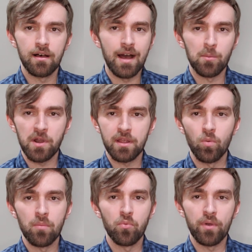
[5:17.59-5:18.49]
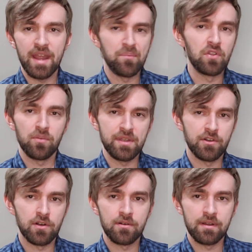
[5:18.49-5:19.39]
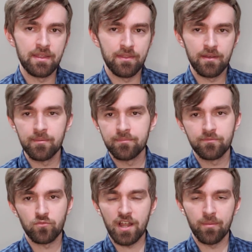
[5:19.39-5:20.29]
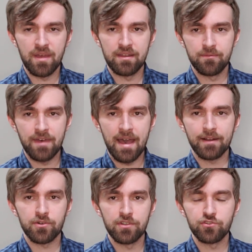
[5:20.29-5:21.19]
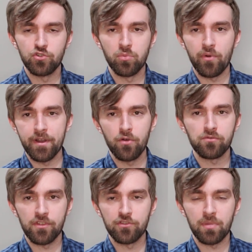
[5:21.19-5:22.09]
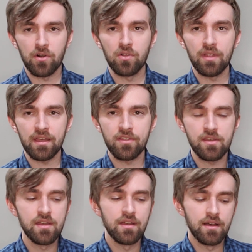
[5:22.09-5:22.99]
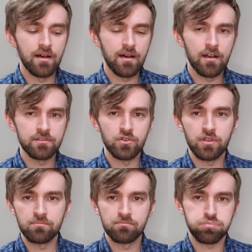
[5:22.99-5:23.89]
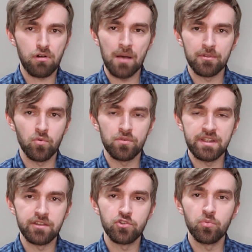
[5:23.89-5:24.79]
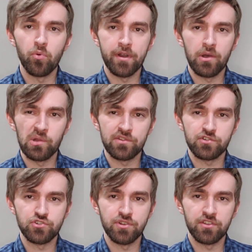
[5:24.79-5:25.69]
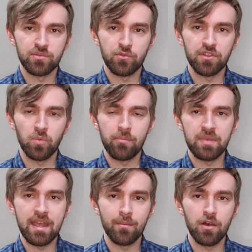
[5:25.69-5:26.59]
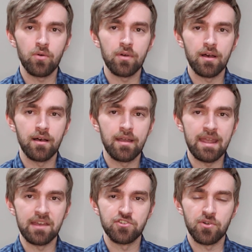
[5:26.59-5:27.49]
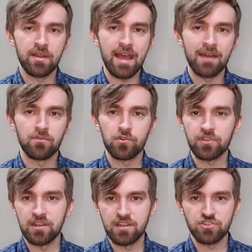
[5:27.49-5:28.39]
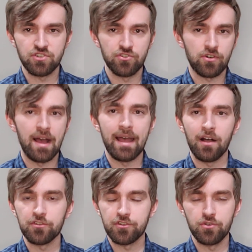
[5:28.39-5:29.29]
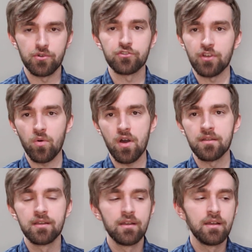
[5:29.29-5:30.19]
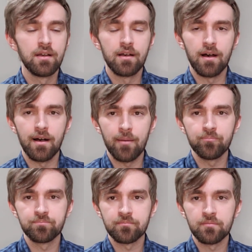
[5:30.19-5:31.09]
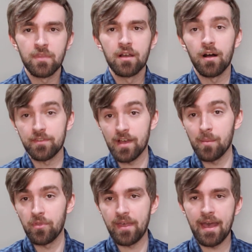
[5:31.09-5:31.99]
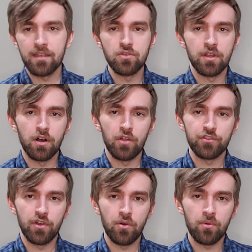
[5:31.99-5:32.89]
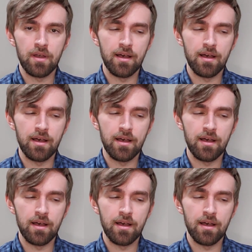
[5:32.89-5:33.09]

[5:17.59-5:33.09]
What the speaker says: I'm running a 1.8 millimeter, and the recommended factory is 2.0 for this barrel length. You probably won't need a 2.0 unless you're shooting some really wimpy ammo and you're in adverse conditions or high altitude or so on. On top of that, you can also